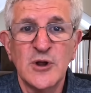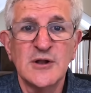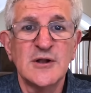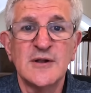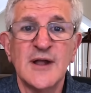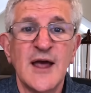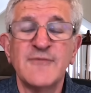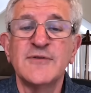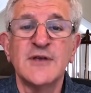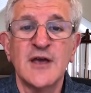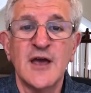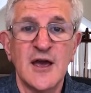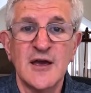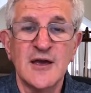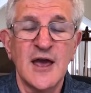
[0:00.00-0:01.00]
in
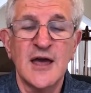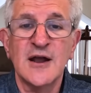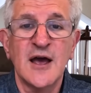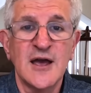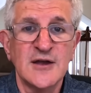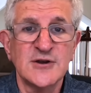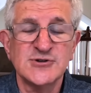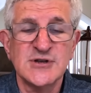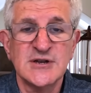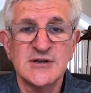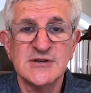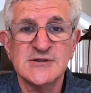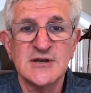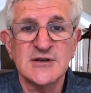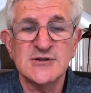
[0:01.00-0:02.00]
FDA, NIH,
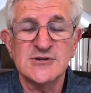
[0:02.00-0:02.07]
CDC.